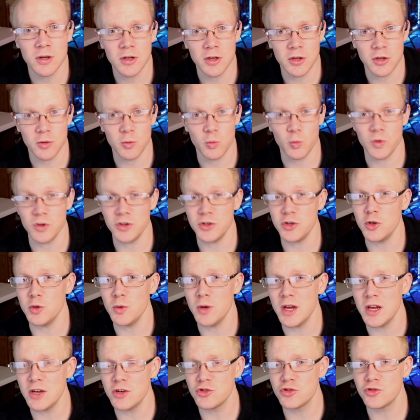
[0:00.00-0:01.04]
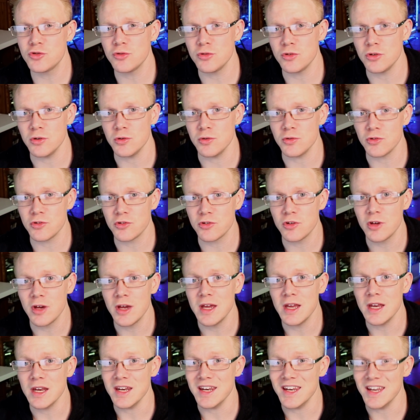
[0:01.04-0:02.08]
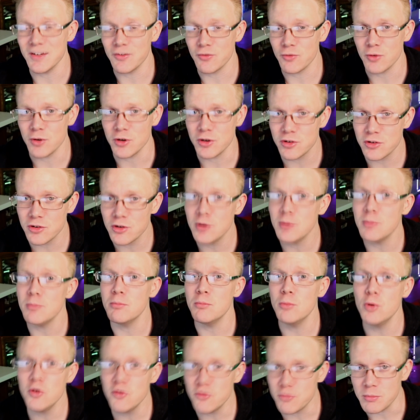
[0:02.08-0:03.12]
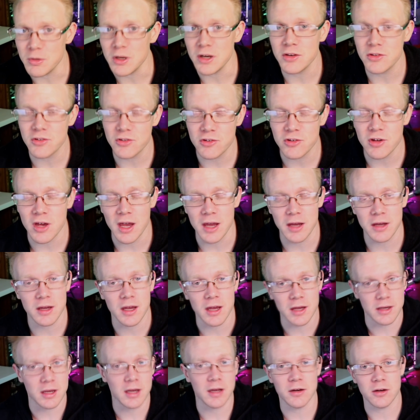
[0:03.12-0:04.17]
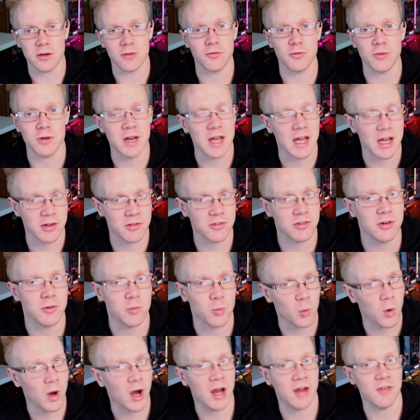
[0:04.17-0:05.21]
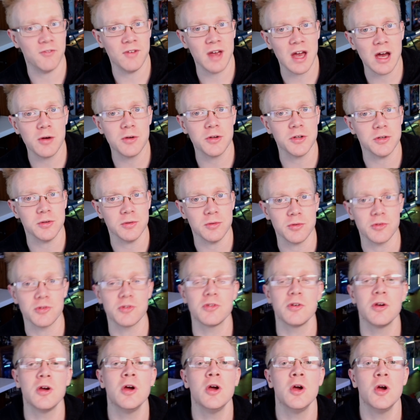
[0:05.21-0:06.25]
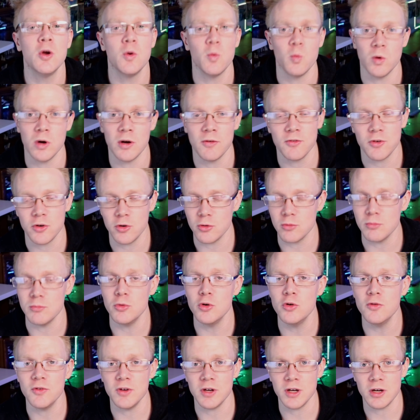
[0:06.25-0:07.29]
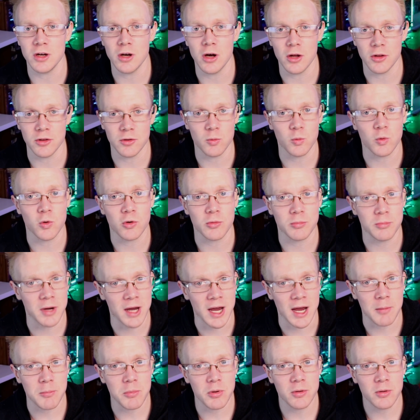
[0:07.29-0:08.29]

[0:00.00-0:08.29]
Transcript: When you introduce different movements, aka different X and Y values, whenever you're moving on the world map.